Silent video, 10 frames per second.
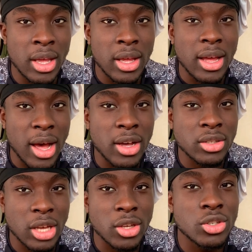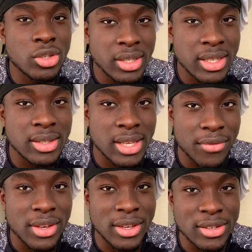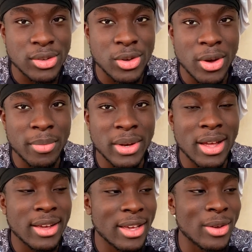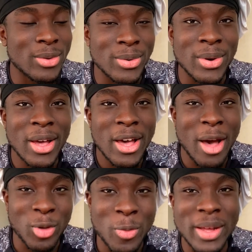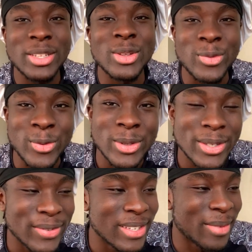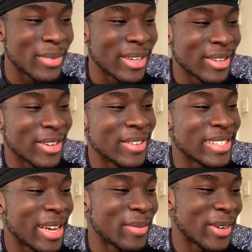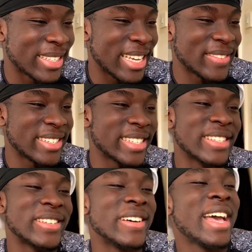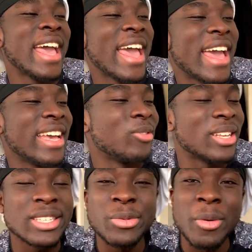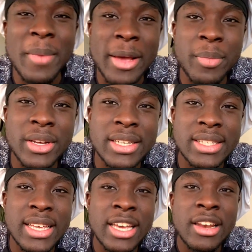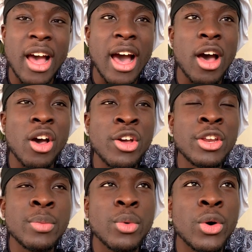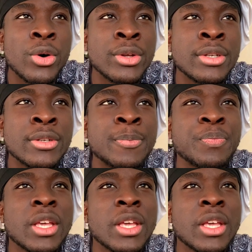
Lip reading: I was just seeing 7 years ago. I'm like, okay, cool. I'm going back to the roots of Zambia, you know, zamrock type shit. So, hey, let's see what Mike Burner is saying. I heard him on,